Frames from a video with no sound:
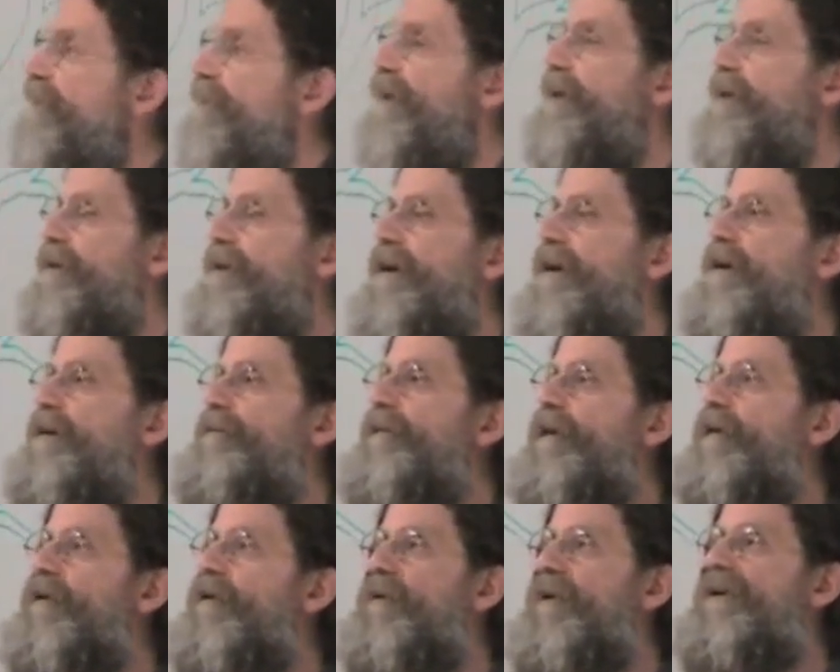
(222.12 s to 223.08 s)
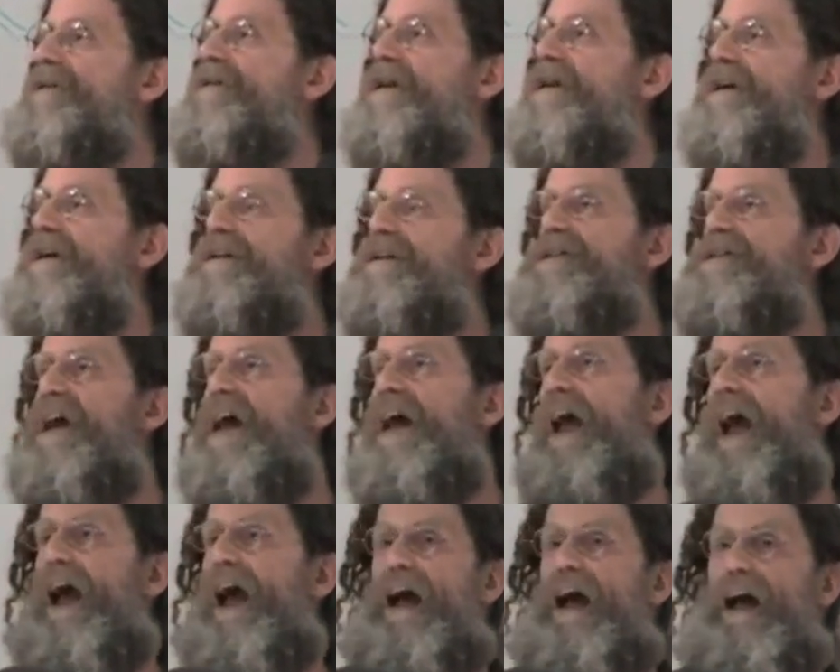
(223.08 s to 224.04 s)
layer of the cortex.
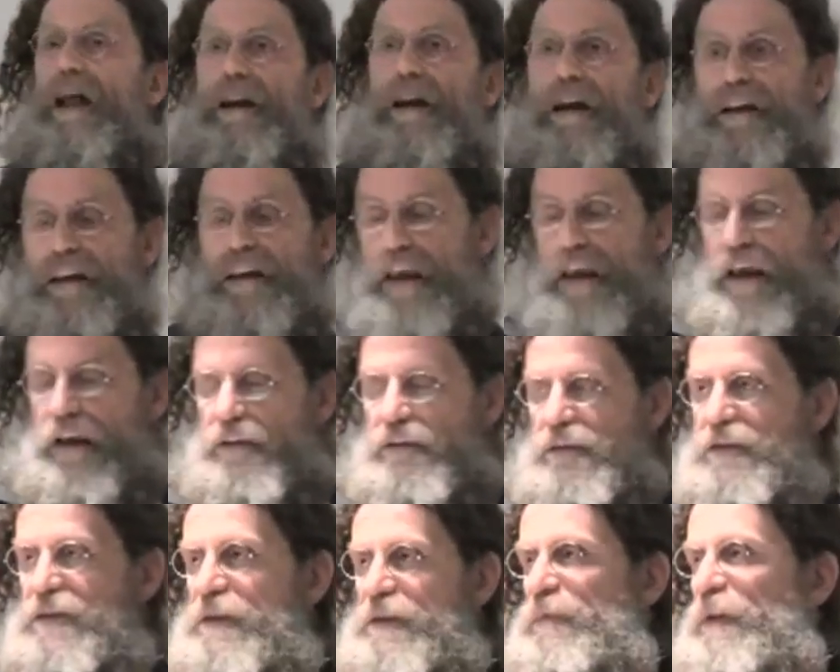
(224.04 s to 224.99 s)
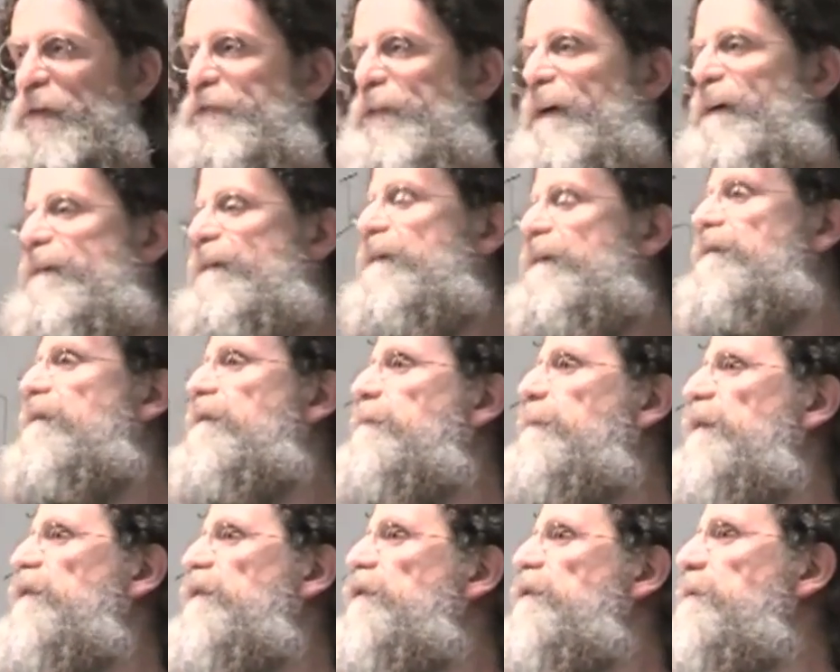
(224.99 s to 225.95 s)
And again, to simplify things as
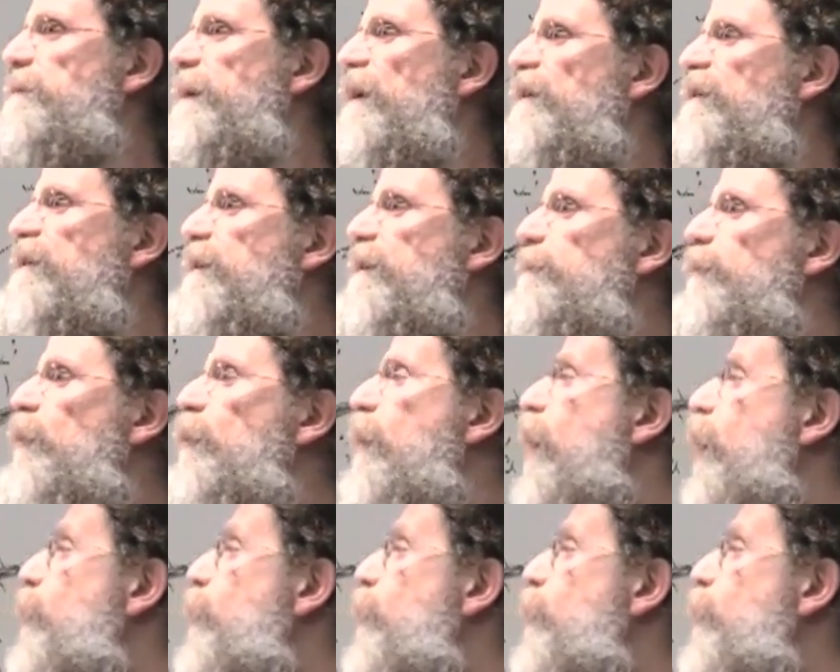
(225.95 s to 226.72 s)
much as possible,